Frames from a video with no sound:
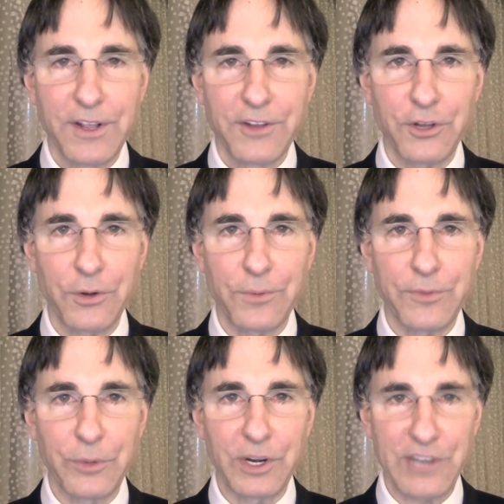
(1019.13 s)
So
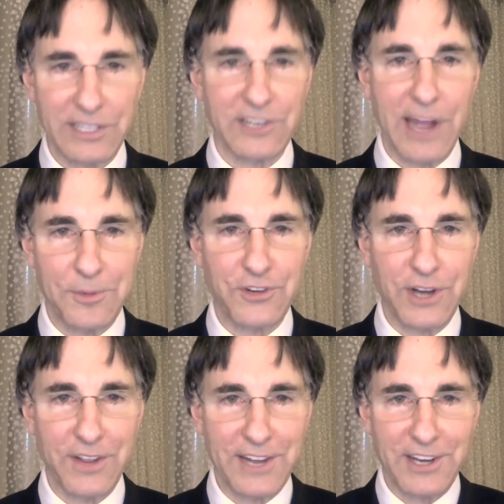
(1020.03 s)
I want to take the time to
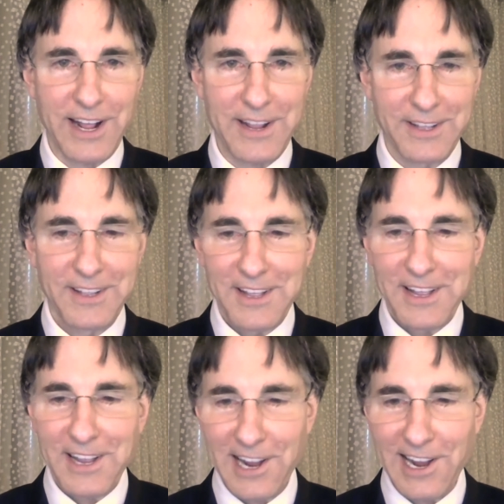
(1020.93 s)
share that today,
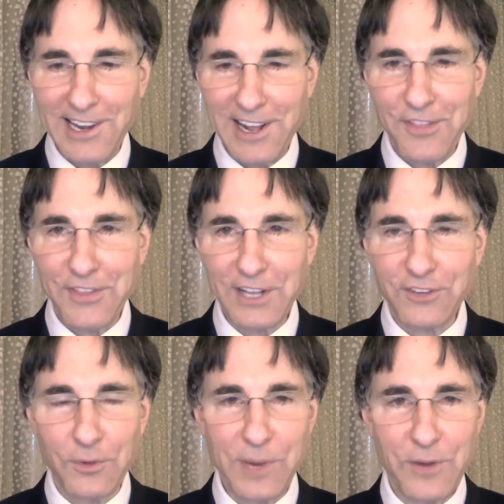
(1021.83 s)
and thanks
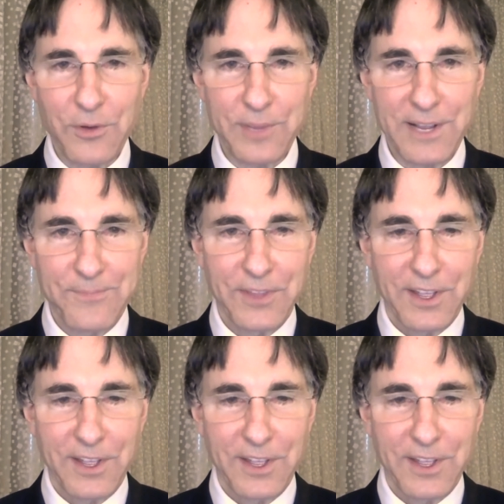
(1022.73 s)
for being with me.